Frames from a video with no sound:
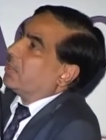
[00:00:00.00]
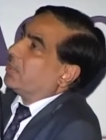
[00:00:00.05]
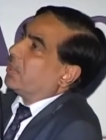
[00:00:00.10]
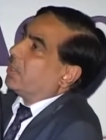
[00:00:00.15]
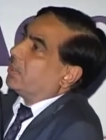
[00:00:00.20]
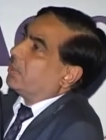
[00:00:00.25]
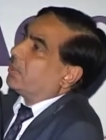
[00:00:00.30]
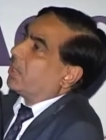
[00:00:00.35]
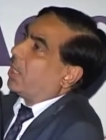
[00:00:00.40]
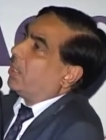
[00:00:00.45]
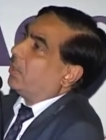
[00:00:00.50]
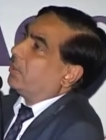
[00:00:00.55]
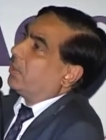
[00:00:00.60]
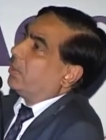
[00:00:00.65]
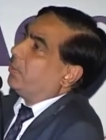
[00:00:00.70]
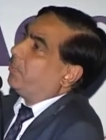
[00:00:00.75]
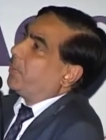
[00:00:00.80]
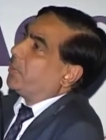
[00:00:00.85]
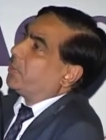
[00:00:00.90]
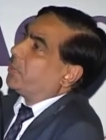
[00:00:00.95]

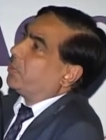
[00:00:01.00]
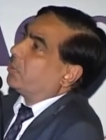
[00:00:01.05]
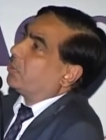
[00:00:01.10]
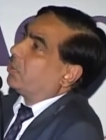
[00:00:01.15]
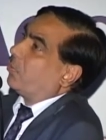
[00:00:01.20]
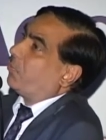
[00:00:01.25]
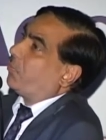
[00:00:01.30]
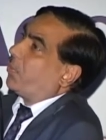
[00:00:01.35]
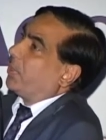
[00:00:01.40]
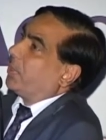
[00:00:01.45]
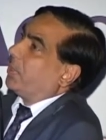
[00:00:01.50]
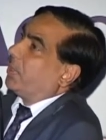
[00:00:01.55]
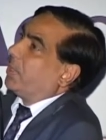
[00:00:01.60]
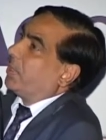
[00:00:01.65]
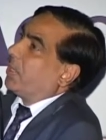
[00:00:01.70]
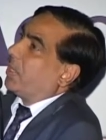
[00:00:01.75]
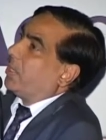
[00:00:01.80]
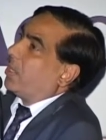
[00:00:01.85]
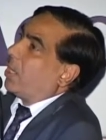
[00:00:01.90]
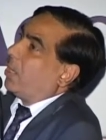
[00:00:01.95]
33 patients out of
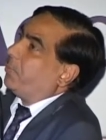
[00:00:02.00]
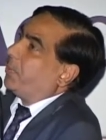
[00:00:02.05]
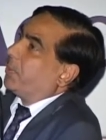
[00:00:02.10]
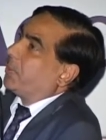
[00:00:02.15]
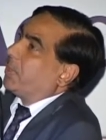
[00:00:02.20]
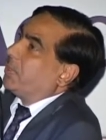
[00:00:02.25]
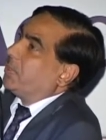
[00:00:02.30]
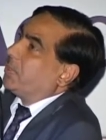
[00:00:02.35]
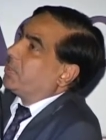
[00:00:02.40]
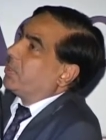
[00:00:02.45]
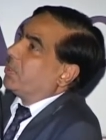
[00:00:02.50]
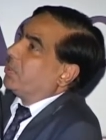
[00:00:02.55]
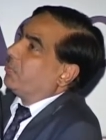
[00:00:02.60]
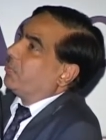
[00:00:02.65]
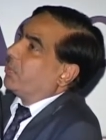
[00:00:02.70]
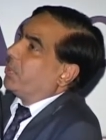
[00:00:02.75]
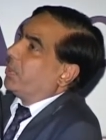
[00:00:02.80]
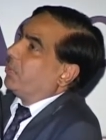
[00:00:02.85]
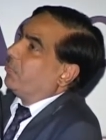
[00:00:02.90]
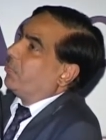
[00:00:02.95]
48 had hypertension,
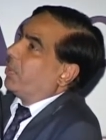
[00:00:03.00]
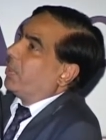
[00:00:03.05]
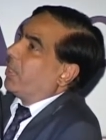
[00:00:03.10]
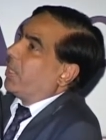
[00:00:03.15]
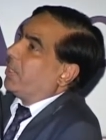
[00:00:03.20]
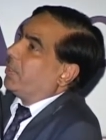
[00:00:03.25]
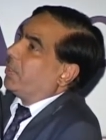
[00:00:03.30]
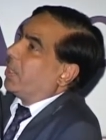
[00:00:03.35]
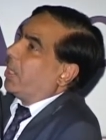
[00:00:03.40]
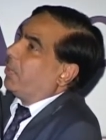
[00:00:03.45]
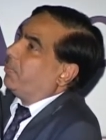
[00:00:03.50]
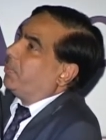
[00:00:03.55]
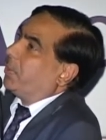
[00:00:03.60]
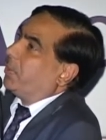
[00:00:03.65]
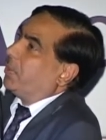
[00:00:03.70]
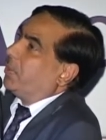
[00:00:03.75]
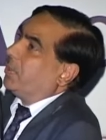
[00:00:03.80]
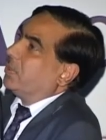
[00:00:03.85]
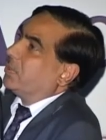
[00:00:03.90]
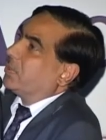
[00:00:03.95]
21 had
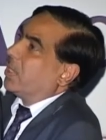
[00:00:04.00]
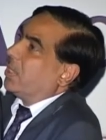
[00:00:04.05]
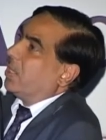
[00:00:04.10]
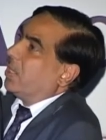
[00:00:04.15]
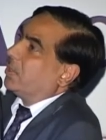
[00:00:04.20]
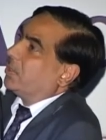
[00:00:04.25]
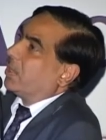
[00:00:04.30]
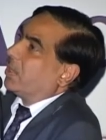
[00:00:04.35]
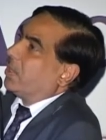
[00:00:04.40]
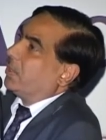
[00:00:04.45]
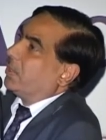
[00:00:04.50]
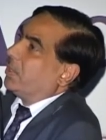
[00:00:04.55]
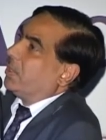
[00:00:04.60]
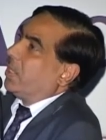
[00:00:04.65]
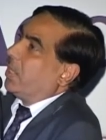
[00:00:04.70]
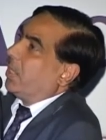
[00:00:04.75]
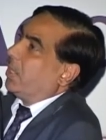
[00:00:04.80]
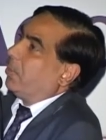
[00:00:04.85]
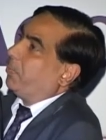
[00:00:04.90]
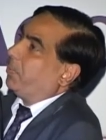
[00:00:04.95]
diabetes,
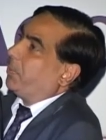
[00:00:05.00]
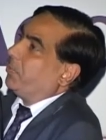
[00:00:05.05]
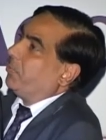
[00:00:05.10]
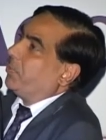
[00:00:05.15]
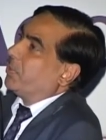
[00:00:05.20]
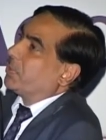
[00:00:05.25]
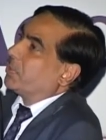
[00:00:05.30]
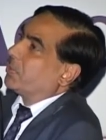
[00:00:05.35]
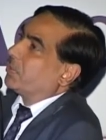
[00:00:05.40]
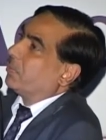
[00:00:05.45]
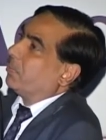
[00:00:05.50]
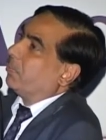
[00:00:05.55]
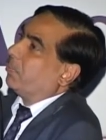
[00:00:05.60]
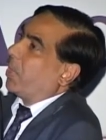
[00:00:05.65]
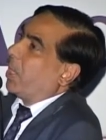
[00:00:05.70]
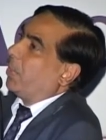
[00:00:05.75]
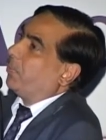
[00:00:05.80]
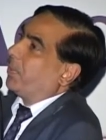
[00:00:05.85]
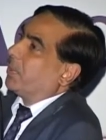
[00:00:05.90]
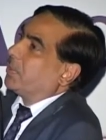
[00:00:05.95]
30 had a previous
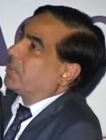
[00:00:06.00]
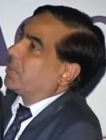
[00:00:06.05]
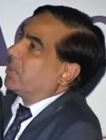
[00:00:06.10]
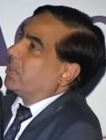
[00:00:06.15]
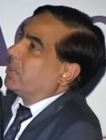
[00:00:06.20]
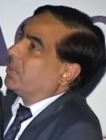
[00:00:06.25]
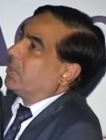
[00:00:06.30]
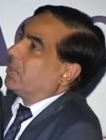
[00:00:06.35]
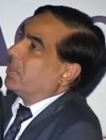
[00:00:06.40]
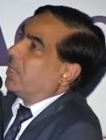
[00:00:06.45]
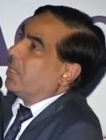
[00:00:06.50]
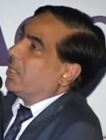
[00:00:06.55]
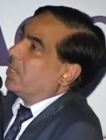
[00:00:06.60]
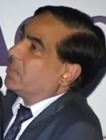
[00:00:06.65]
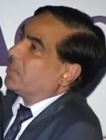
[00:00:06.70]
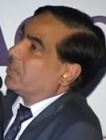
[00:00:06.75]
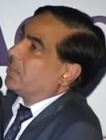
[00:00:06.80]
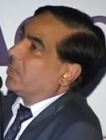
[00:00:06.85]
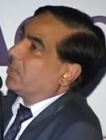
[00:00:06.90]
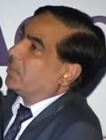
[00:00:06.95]
bypass surgery,
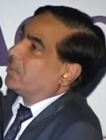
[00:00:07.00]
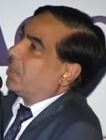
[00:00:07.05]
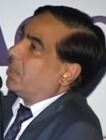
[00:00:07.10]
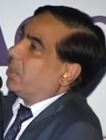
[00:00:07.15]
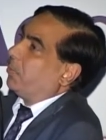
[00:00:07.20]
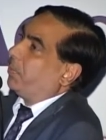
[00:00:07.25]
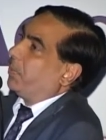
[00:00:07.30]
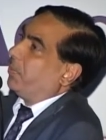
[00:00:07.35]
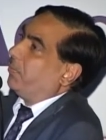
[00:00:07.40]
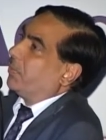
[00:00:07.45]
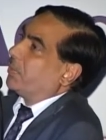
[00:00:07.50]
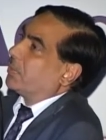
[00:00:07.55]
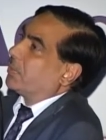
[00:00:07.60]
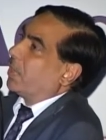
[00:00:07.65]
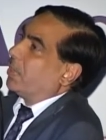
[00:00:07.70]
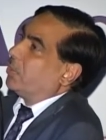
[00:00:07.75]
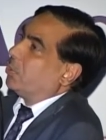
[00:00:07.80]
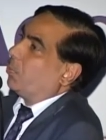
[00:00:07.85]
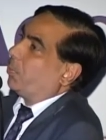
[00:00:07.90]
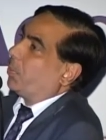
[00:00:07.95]
6 had a previous
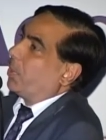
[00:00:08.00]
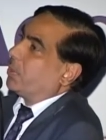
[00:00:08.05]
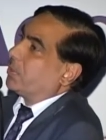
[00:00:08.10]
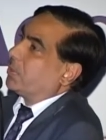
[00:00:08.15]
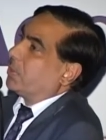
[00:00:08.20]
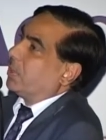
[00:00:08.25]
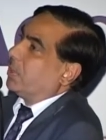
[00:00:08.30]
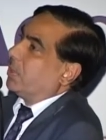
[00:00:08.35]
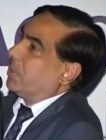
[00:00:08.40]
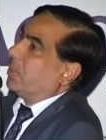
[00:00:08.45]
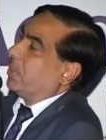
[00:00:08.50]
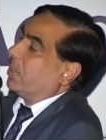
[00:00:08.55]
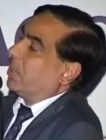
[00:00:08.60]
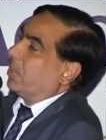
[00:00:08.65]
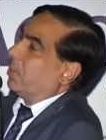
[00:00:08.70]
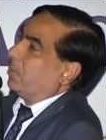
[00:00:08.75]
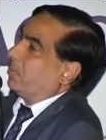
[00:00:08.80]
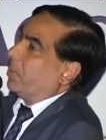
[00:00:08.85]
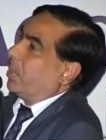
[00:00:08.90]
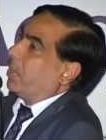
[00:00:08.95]

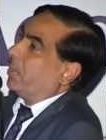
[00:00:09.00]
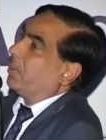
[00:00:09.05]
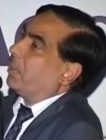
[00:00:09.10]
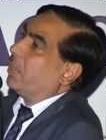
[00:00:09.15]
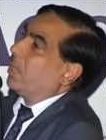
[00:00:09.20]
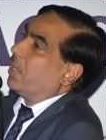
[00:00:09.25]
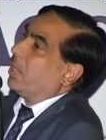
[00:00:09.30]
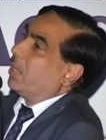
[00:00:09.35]
angioplasty done,